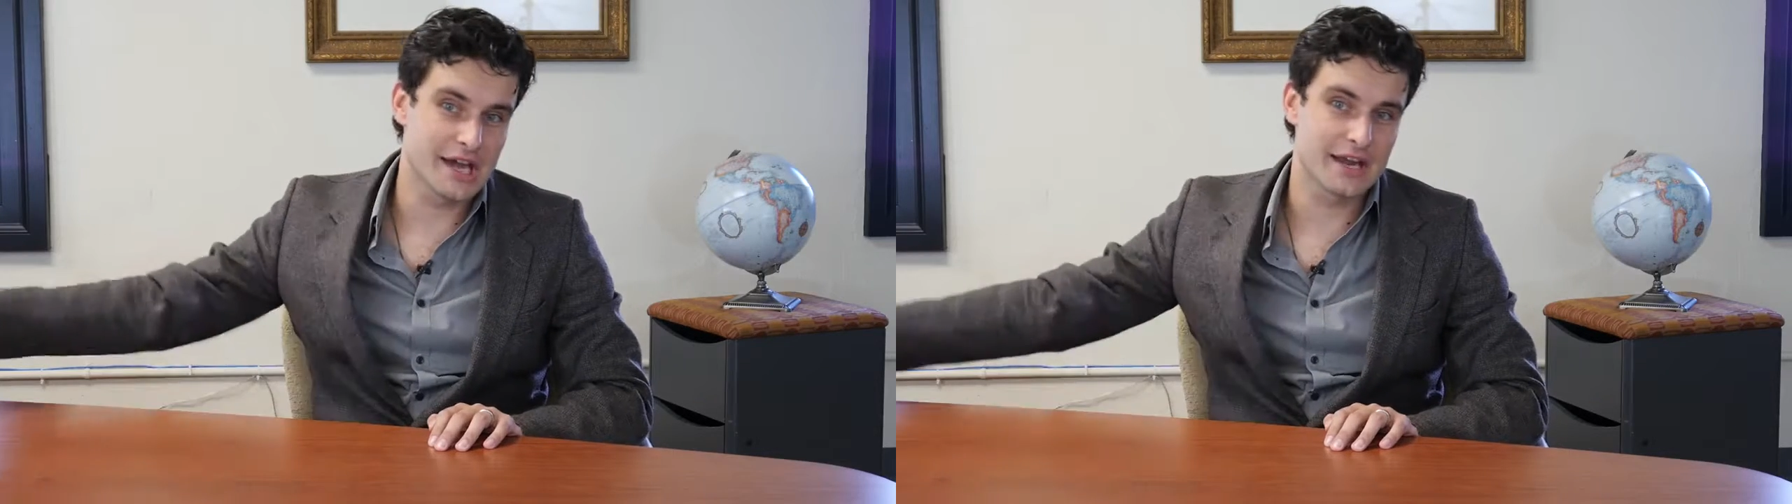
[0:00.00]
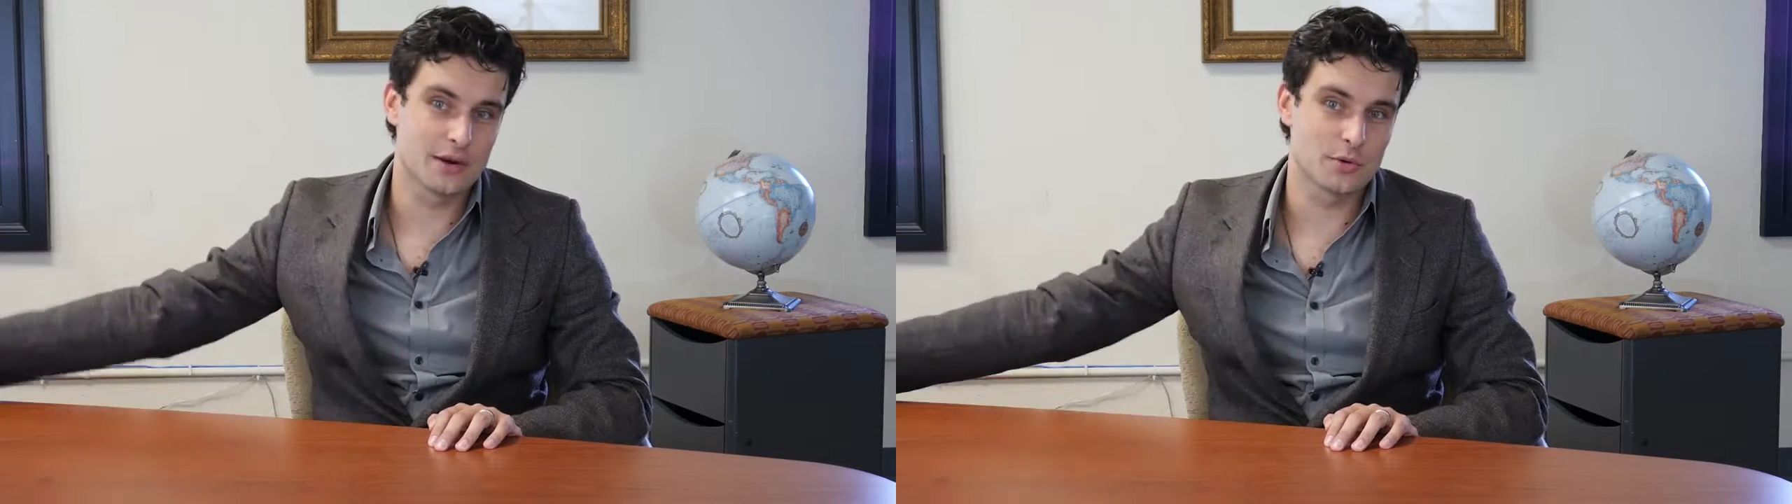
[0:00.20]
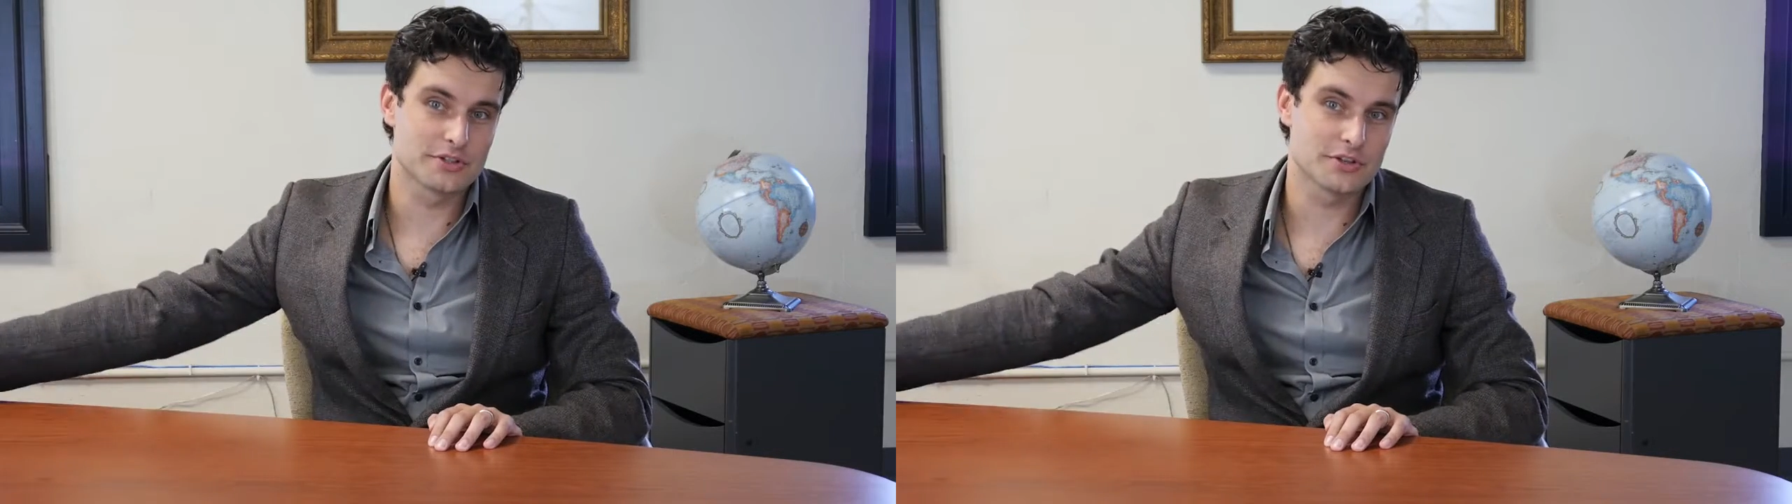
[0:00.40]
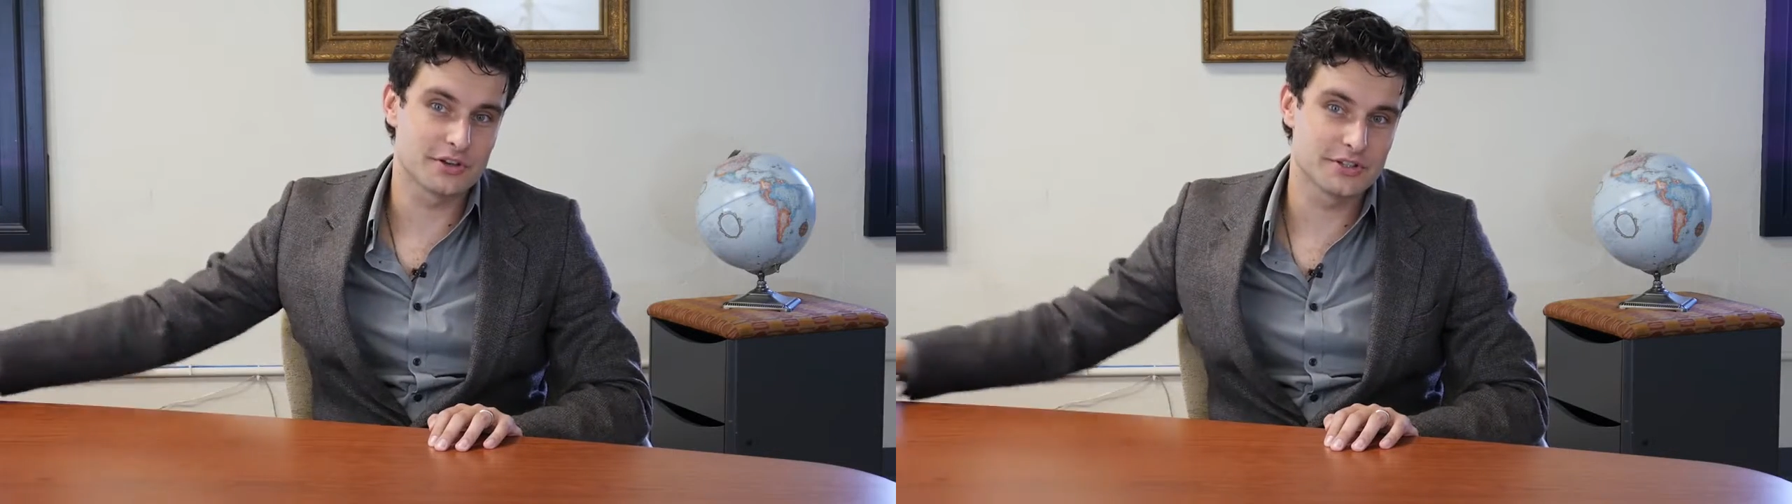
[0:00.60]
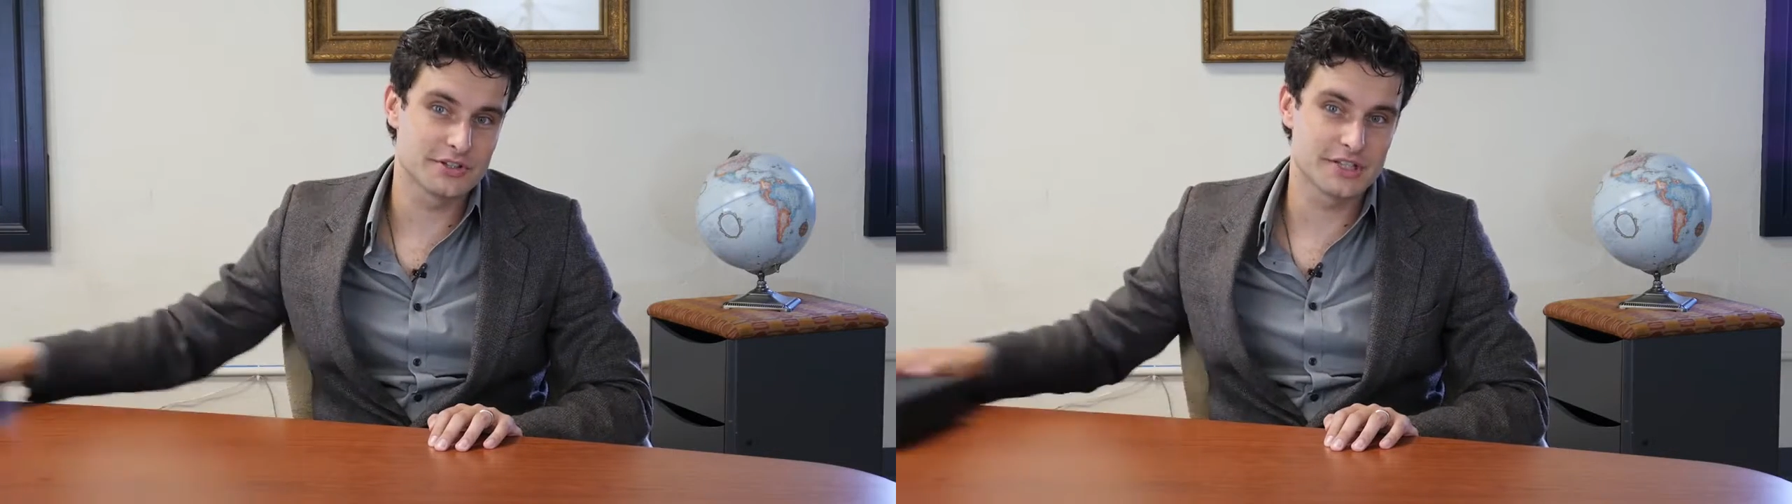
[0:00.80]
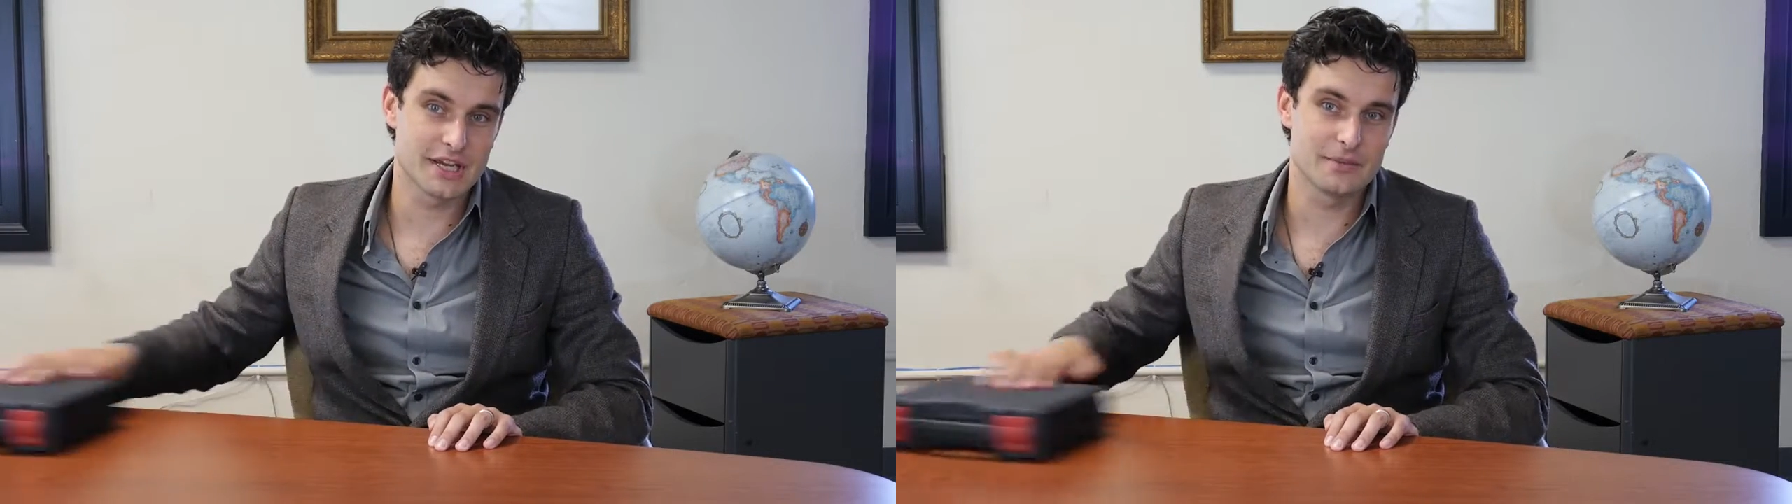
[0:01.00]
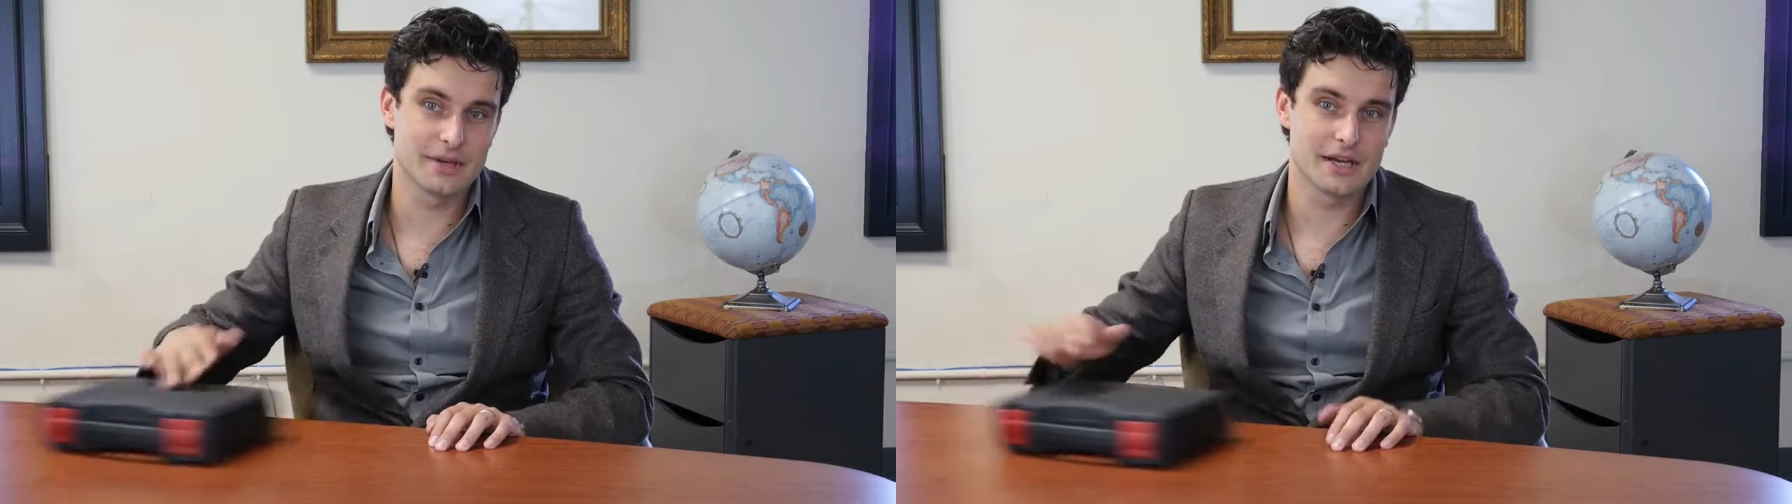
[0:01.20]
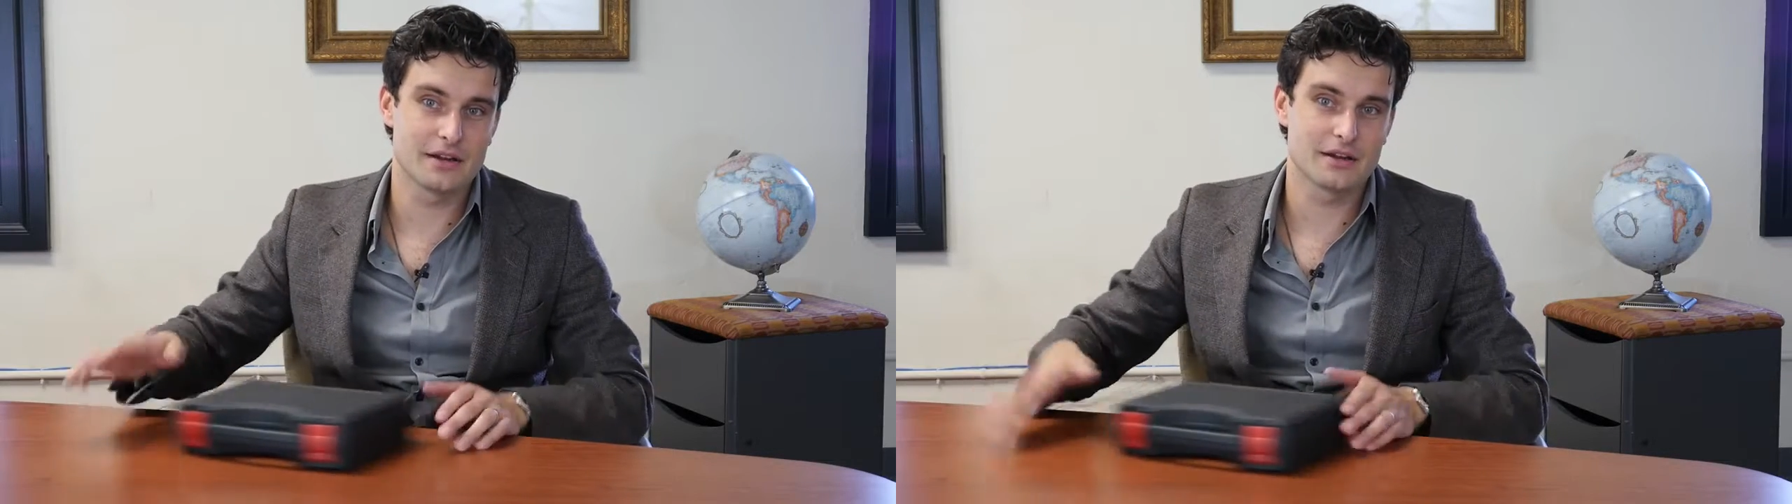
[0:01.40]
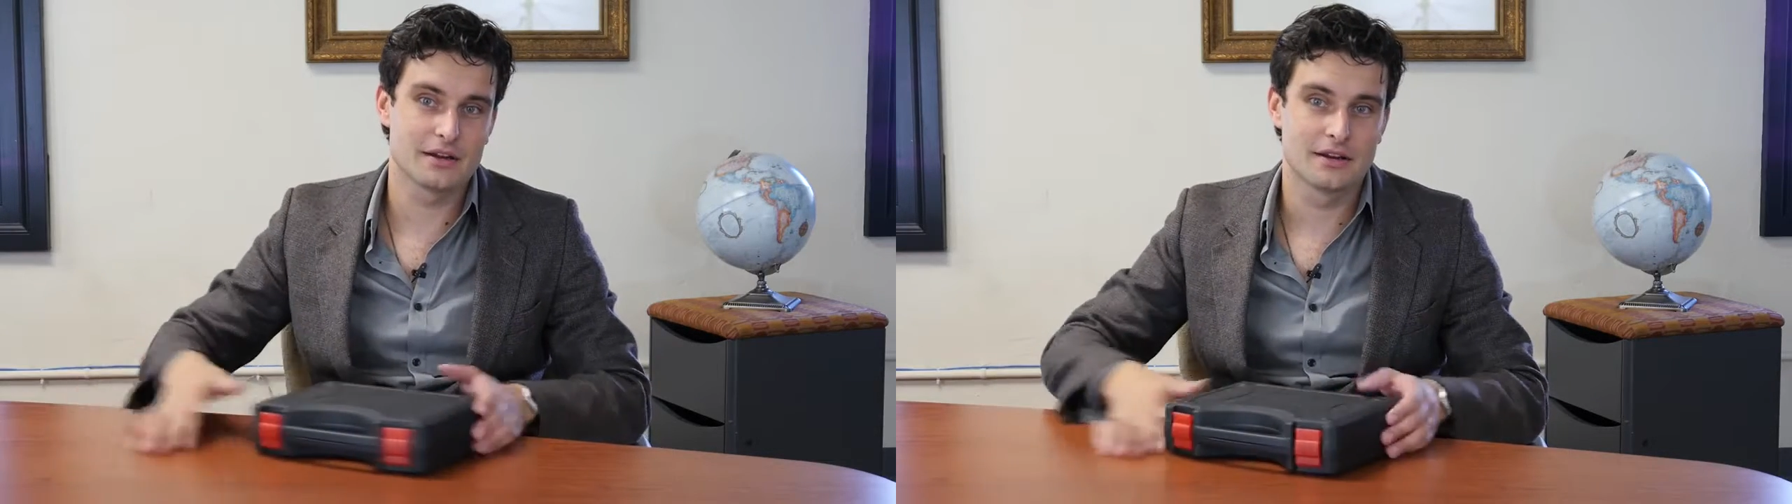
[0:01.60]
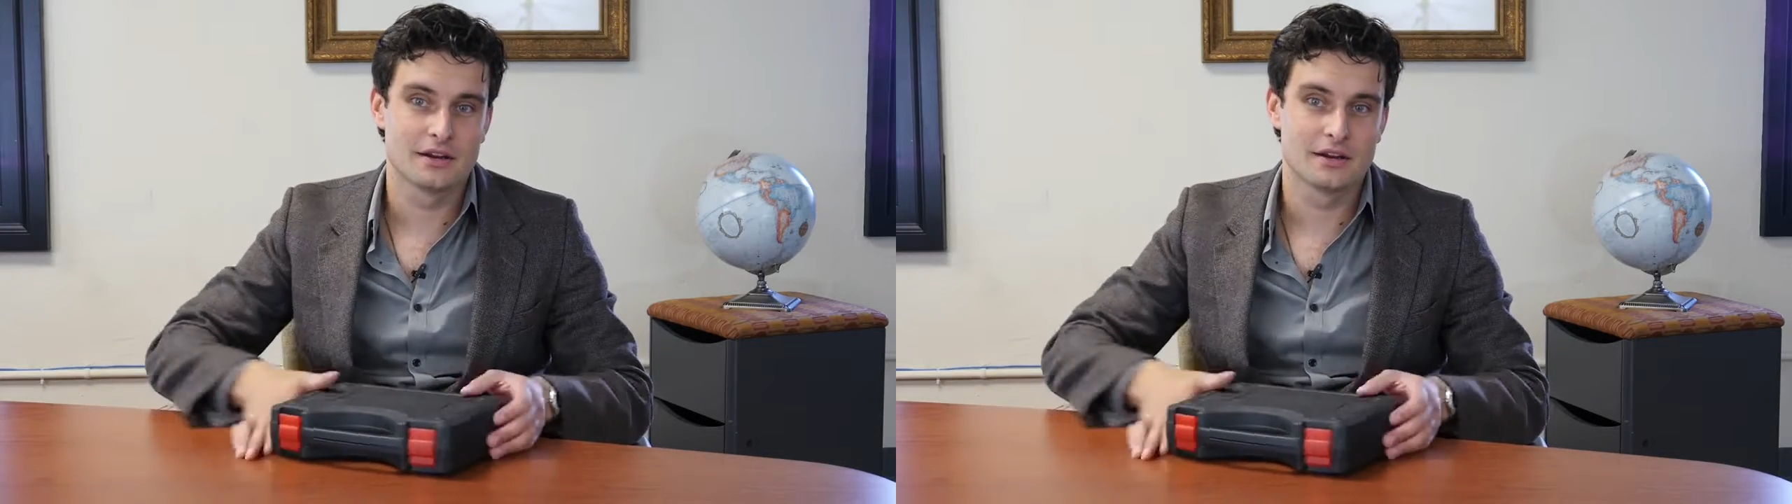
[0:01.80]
and I want to talk to you today about